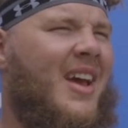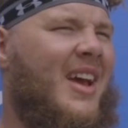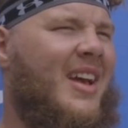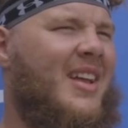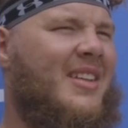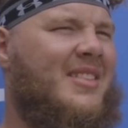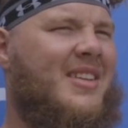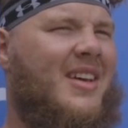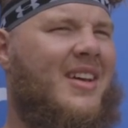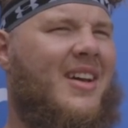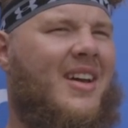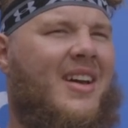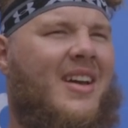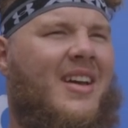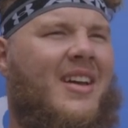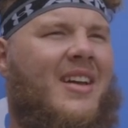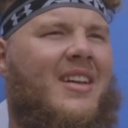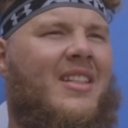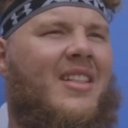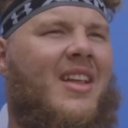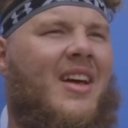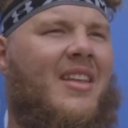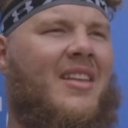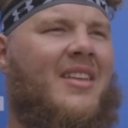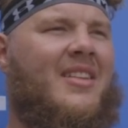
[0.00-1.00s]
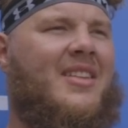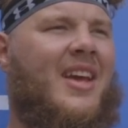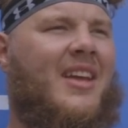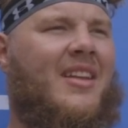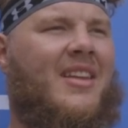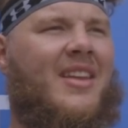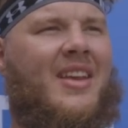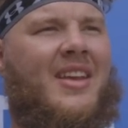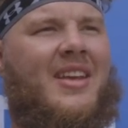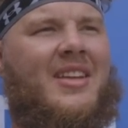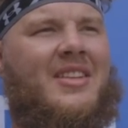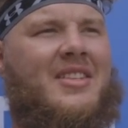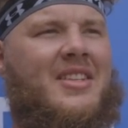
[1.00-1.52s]
It's uh, a lot of the
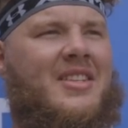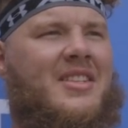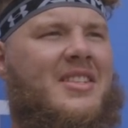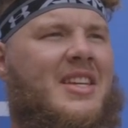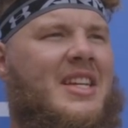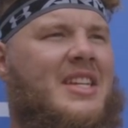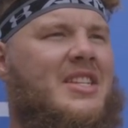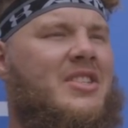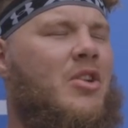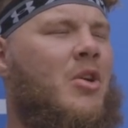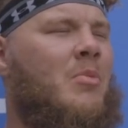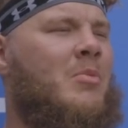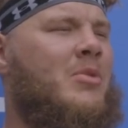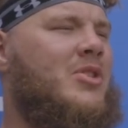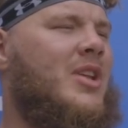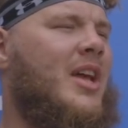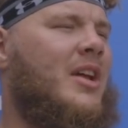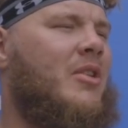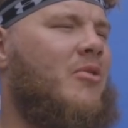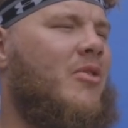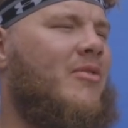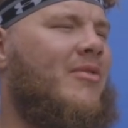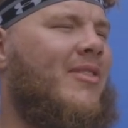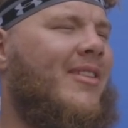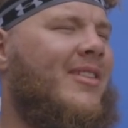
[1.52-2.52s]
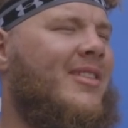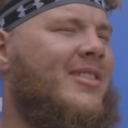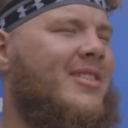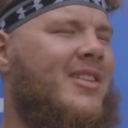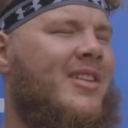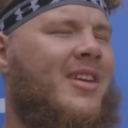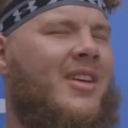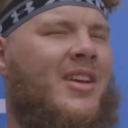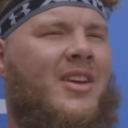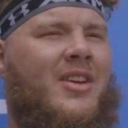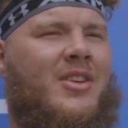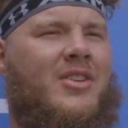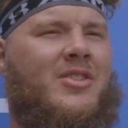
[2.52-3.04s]
technique is just it's almost like
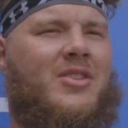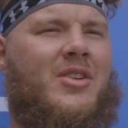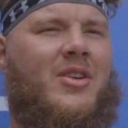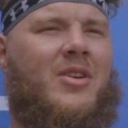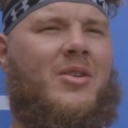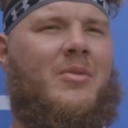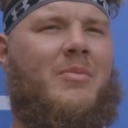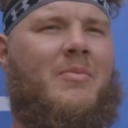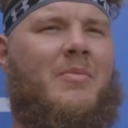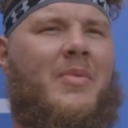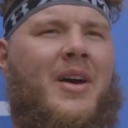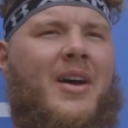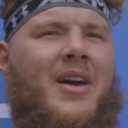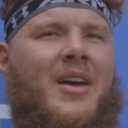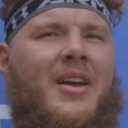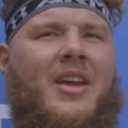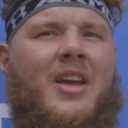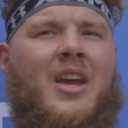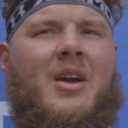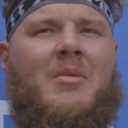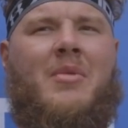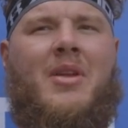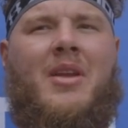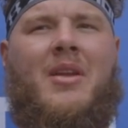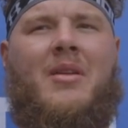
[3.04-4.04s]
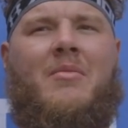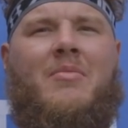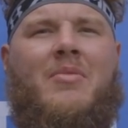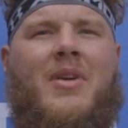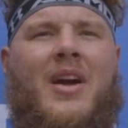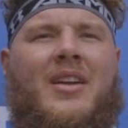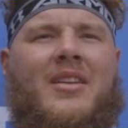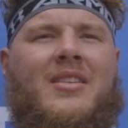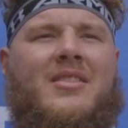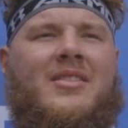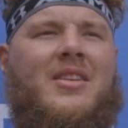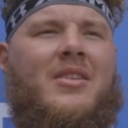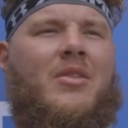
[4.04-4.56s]
reversed. So, but coming in and
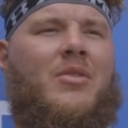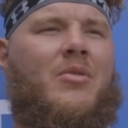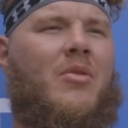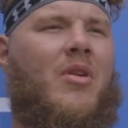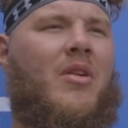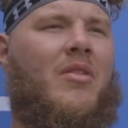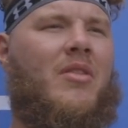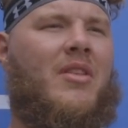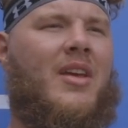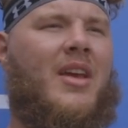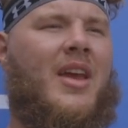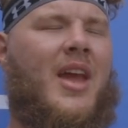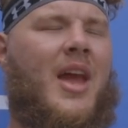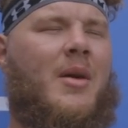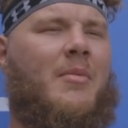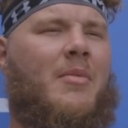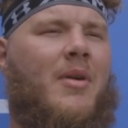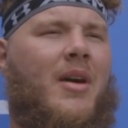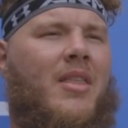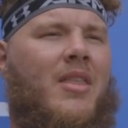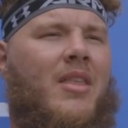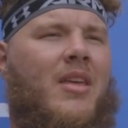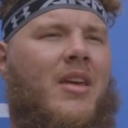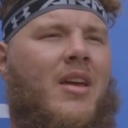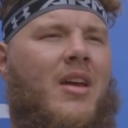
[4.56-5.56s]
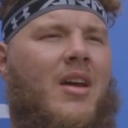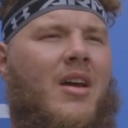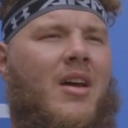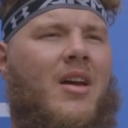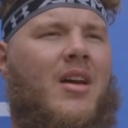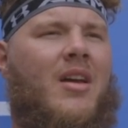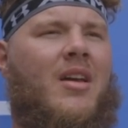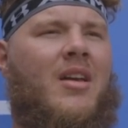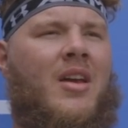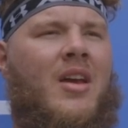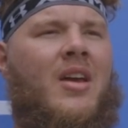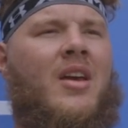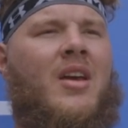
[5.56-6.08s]
practicing throughout the camp, I think uh,